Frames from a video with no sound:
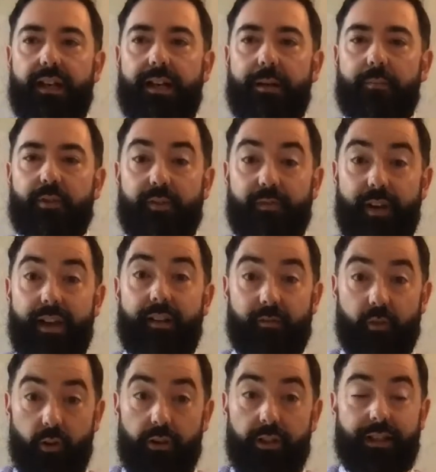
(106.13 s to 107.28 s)
surveyed for
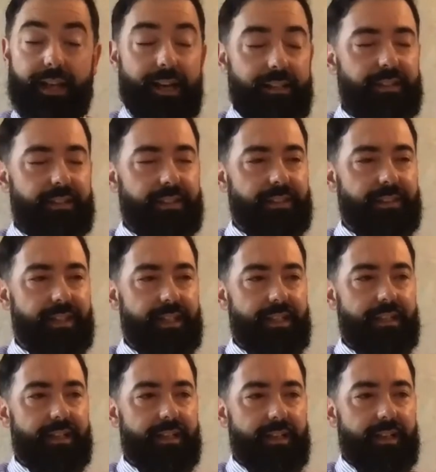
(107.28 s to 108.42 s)
oil and gas, as I
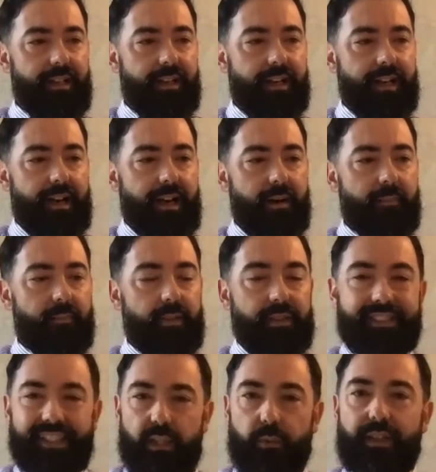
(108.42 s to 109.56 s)
say,
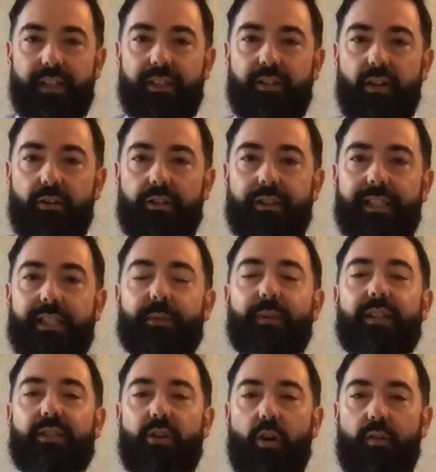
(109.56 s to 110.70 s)
6 weeks on, 6
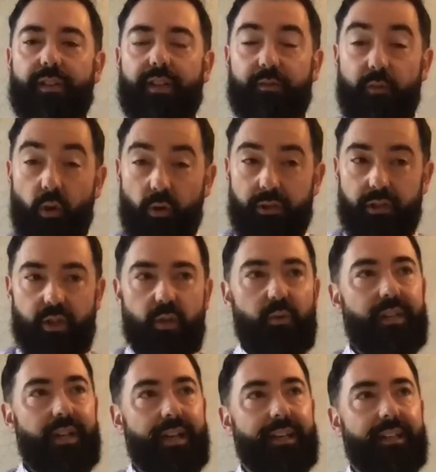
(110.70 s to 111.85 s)
weeks off. That's 42
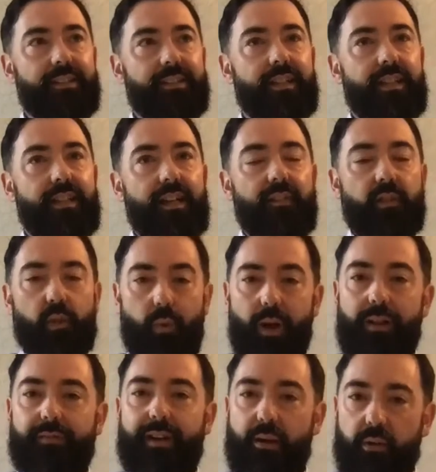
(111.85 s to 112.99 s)
days of
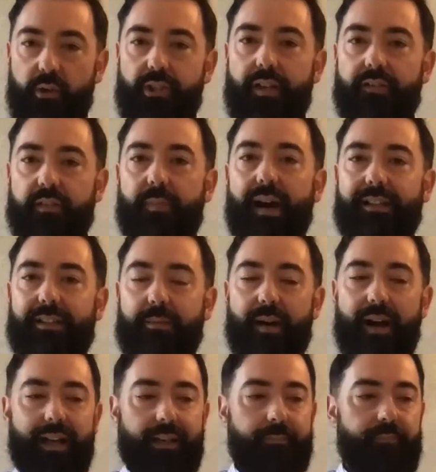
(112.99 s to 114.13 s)
12-hour shifts back to
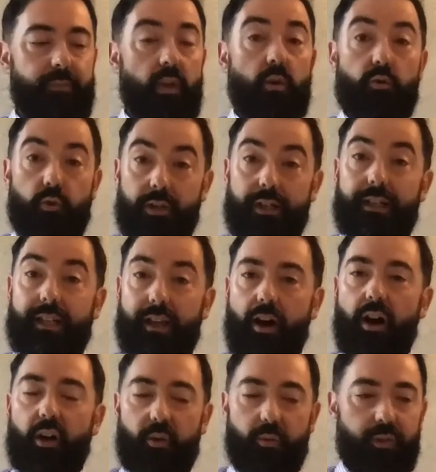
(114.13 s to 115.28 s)
back. Really
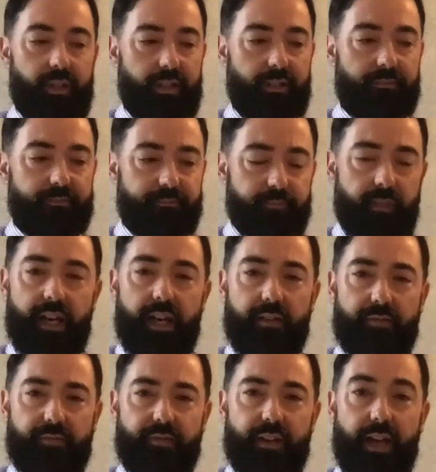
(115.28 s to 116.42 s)
hard work. And
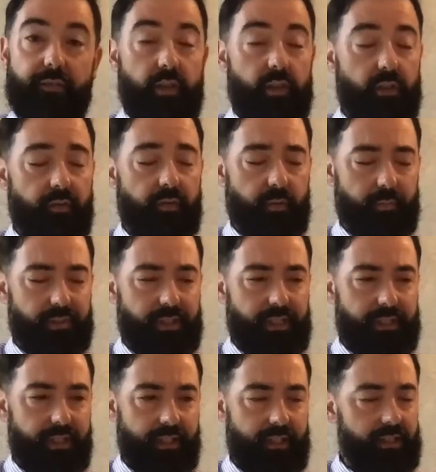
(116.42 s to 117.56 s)
if you suffer from
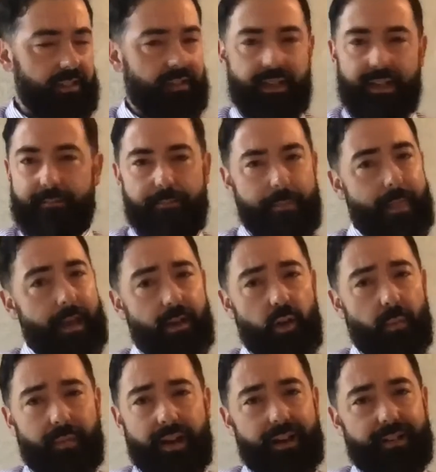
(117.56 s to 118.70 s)
seasickness,
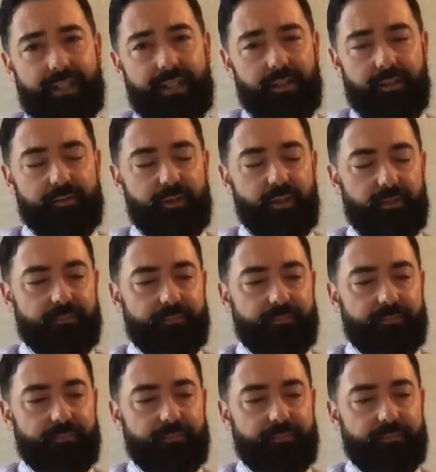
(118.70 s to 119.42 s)
not my idea of fun.